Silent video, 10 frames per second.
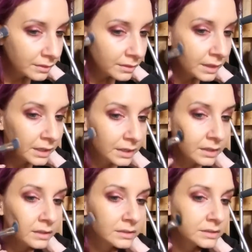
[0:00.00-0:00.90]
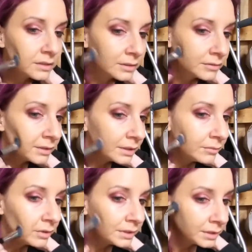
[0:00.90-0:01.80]
thick and it's not really
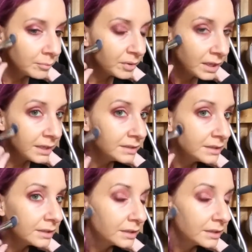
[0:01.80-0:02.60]
wanting to blend